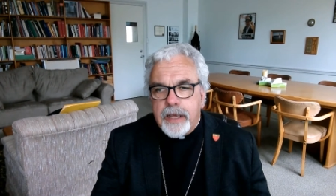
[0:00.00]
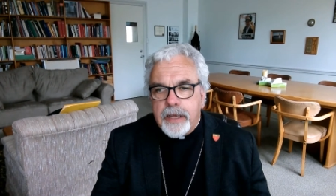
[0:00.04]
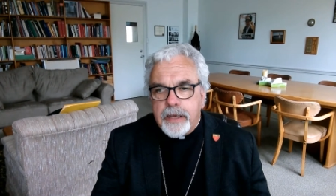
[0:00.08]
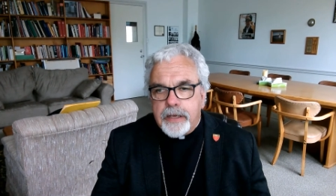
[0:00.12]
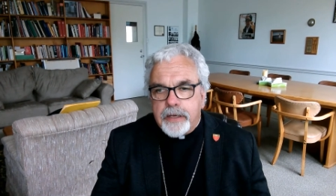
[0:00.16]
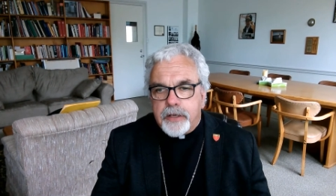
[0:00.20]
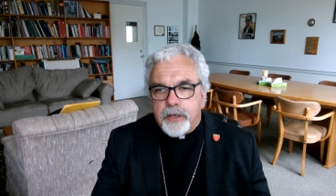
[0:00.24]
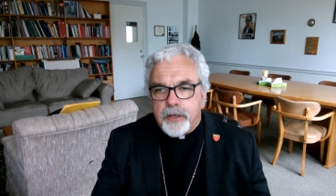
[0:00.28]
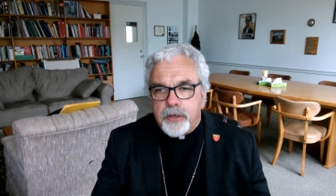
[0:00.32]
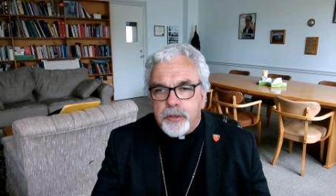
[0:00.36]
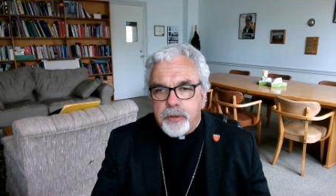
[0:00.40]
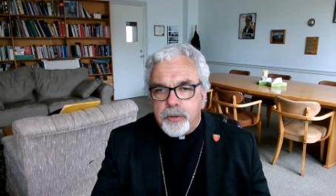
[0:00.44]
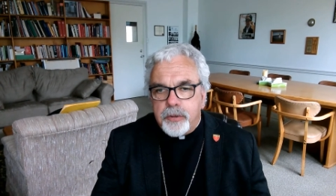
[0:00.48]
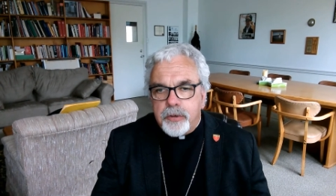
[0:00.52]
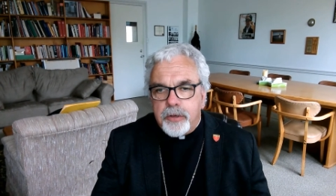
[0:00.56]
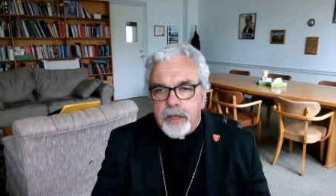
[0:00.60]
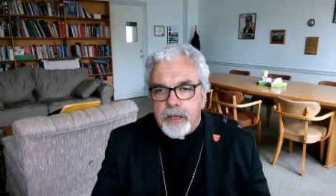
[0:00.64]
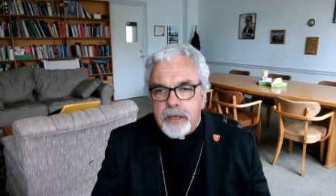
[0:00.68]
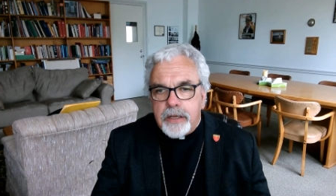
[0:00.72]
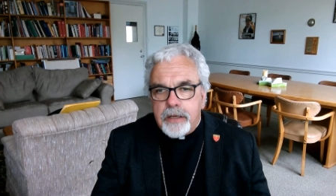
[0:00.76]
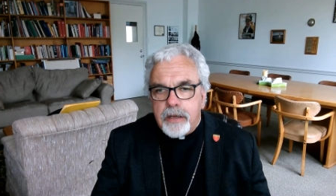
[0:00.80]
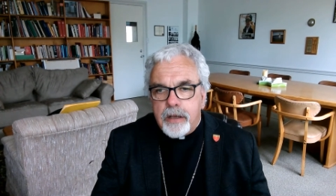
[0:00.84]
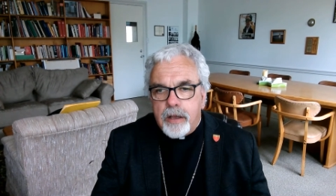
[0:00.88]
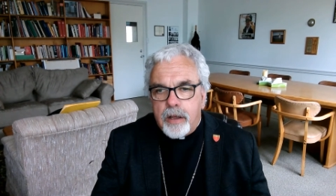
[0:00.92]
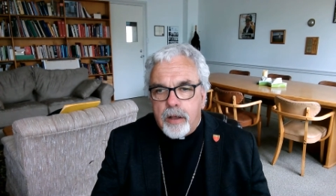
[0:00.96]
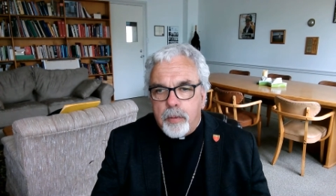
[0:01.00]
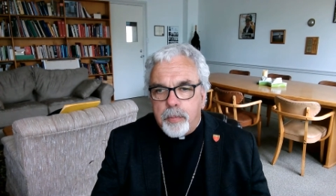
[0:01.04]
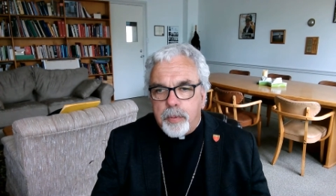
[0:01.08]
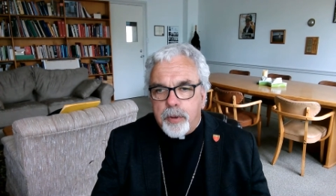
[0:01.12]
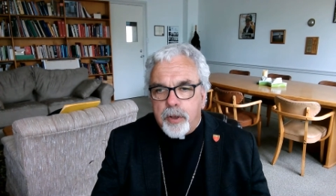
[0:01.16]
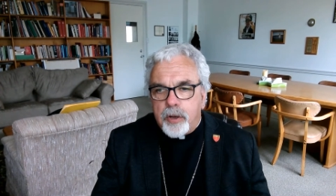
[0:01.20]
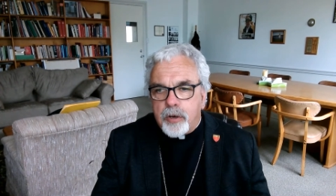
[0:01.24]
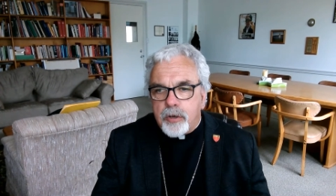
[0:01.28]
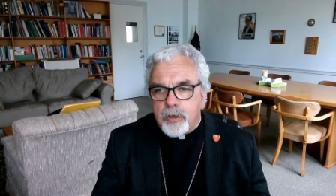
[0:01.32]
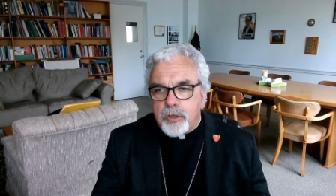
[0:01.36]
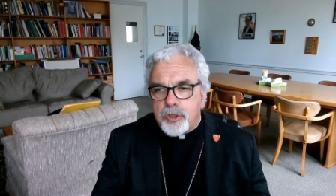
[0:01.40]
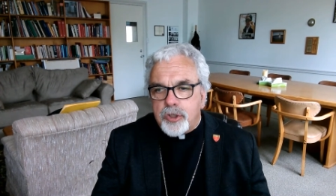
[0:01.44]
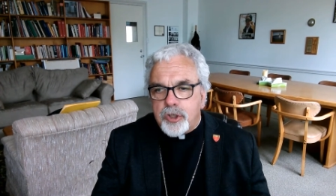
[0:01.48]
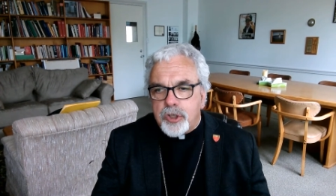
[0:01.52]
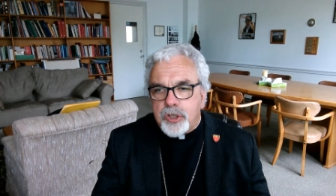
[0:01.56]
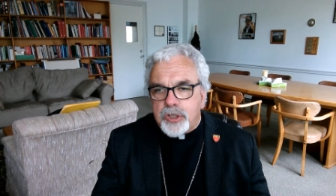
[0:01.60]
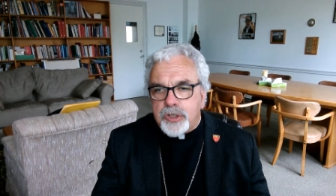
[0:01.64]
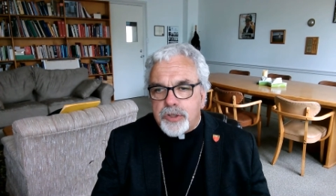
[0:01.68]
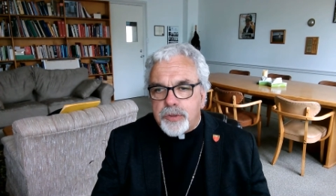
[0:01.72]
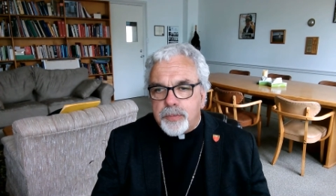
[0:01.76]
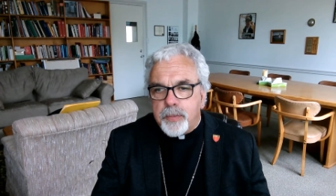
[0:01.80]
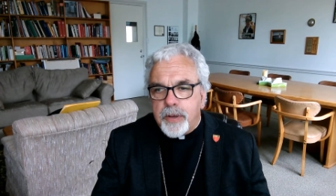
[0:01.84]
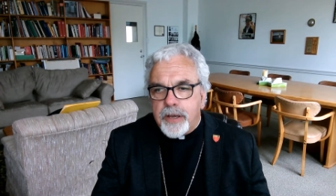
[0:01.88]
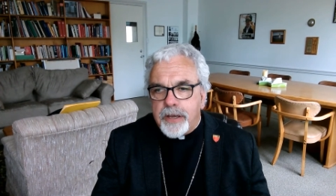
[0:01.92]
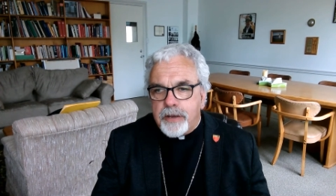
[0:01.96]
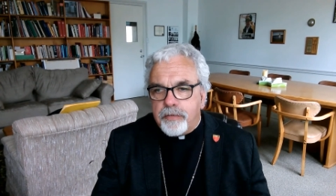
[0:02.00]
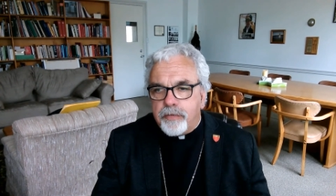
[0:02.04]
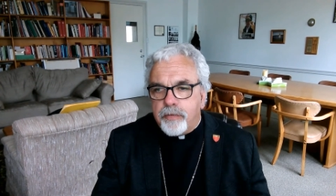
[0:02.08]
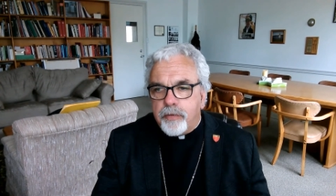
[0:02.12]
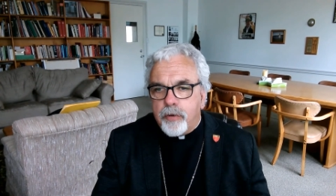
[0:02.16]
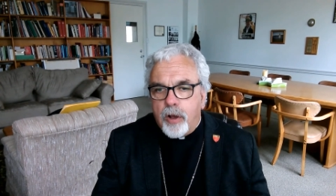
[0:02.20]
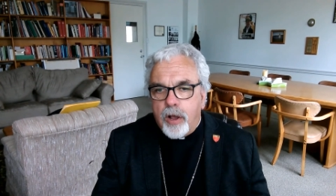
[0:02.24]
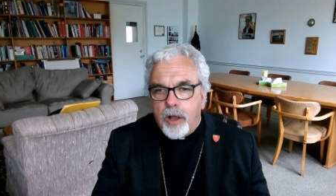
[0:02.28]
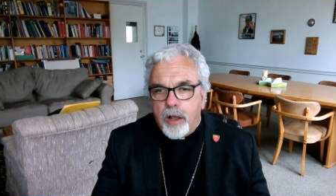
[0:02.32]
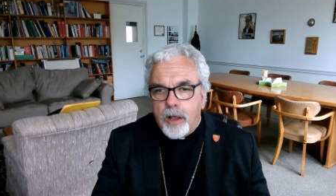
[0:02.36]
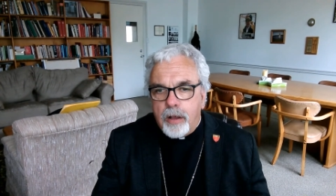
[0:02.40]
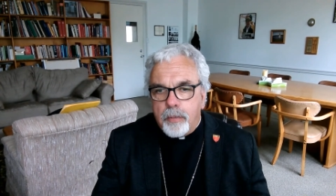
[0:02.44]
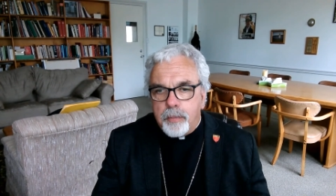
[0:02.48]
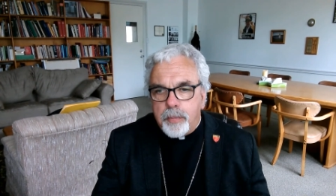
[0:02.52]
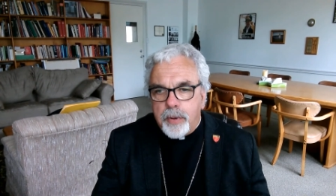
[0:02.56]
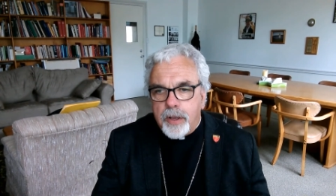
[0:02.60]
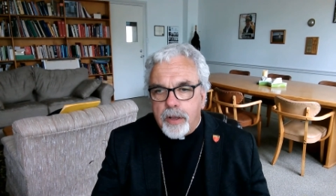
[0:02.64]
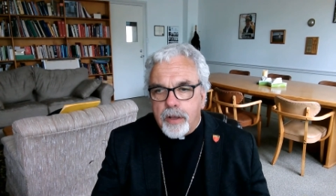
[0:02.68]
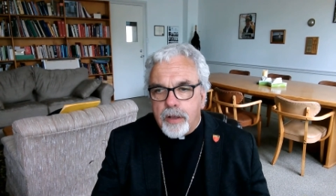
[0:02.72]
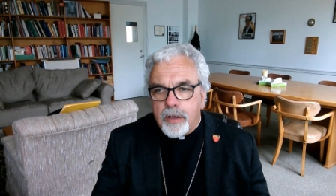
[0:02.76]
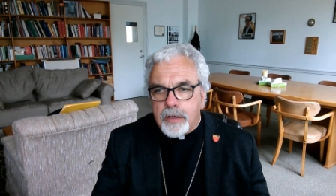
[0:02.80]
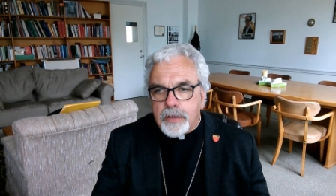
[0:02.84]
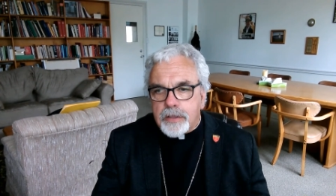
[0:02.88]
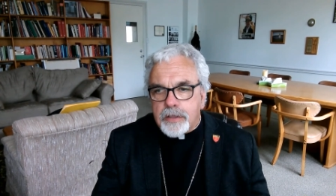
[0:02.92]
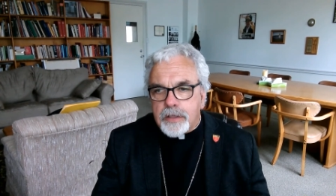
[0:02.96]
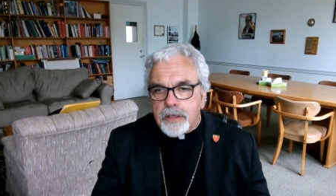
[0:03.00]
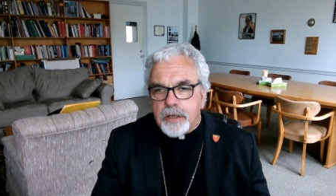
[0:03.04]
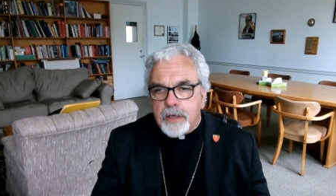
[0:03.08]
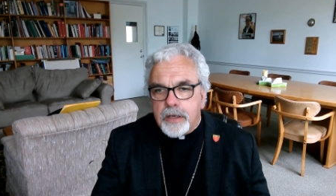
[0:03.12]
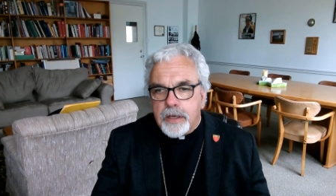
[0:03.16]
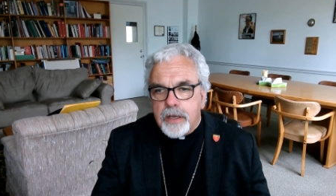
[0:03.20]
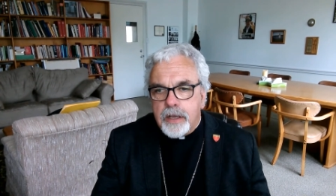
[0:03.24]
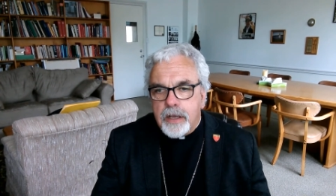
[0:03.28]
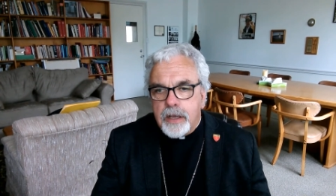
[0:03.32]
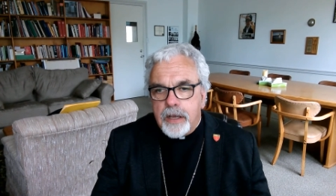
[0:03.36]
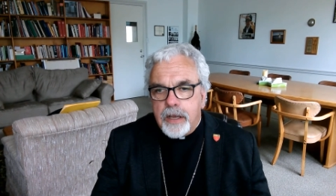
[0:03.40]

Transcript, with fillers: including apologies made for our part